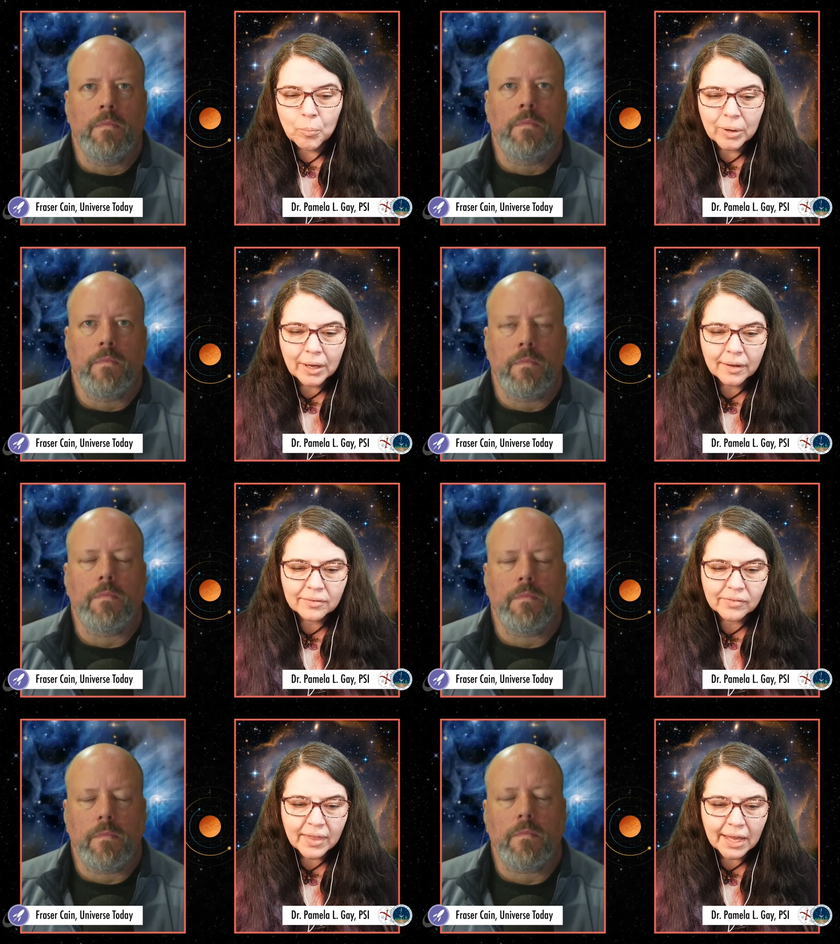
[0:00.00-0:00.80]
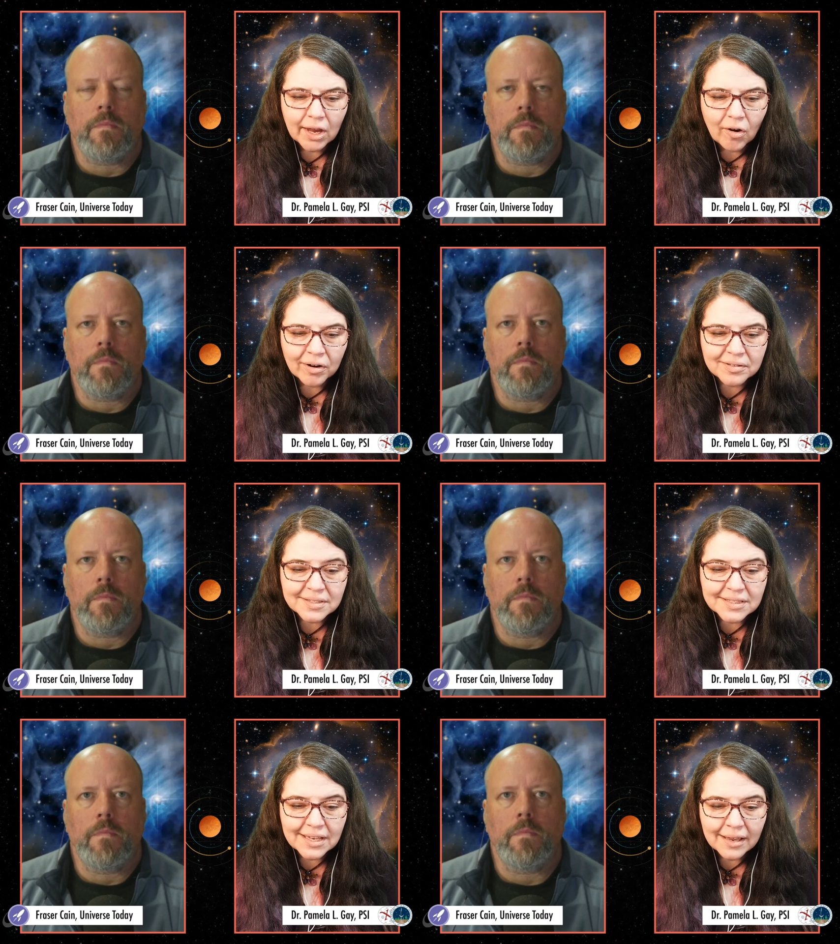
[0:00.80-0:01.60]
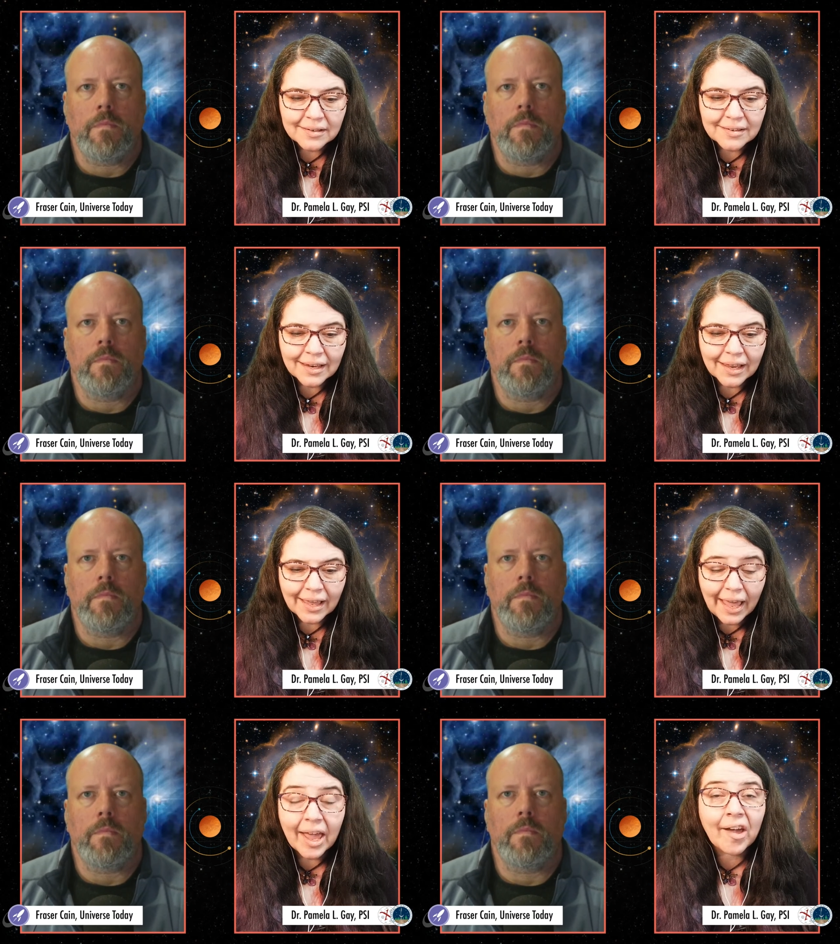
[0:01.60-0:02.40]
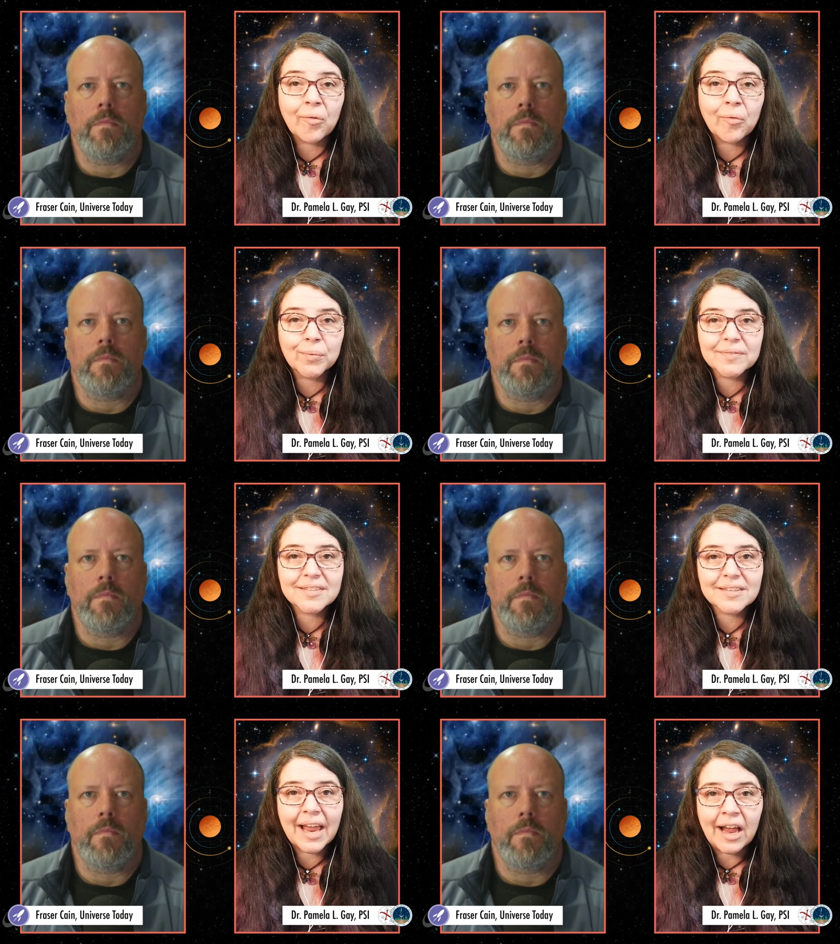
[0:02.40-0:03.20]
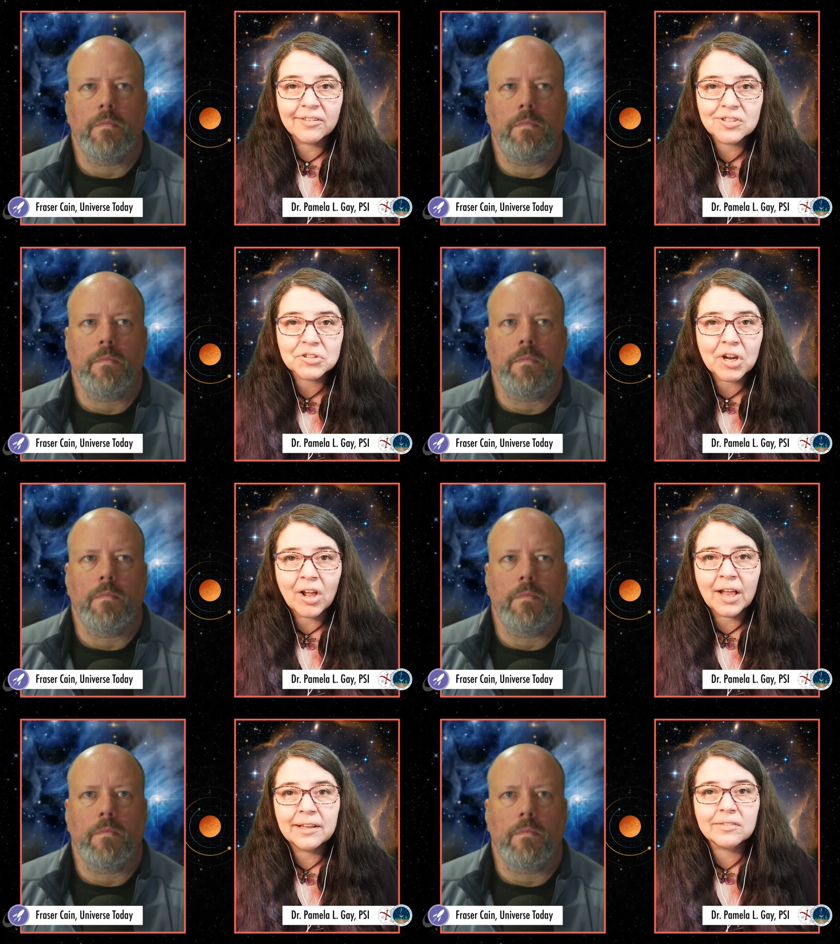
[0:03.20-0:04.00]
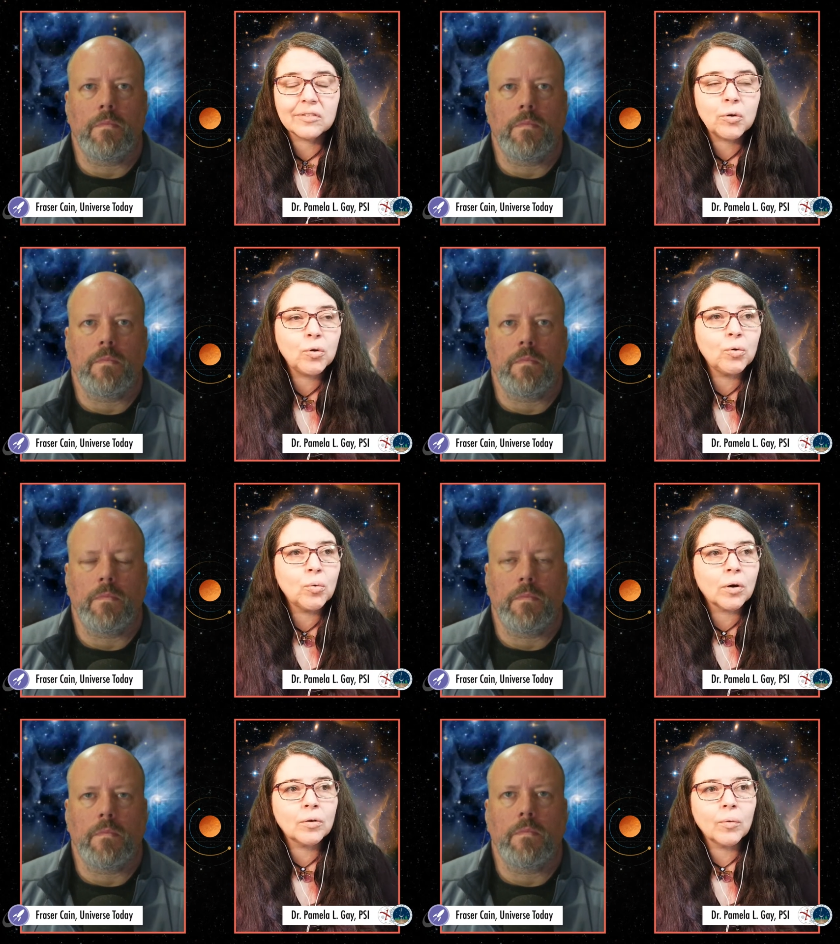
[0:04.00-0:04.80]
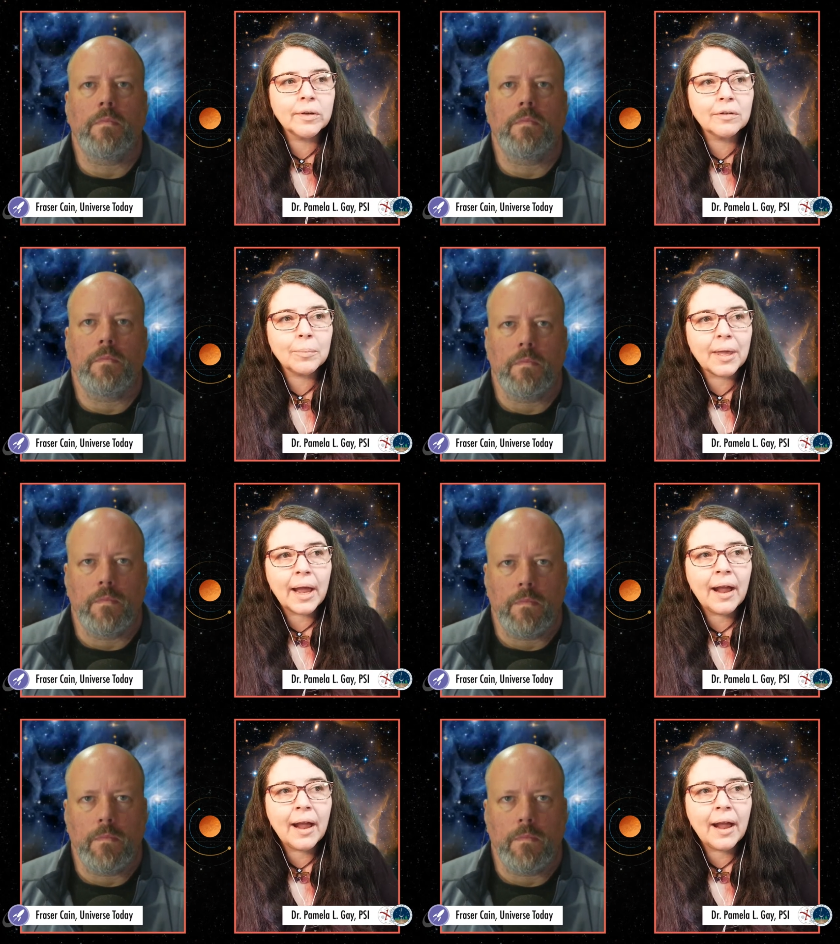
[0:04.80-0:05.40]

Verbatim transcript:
Speaker 1: because they are sending out astronauts who are going to be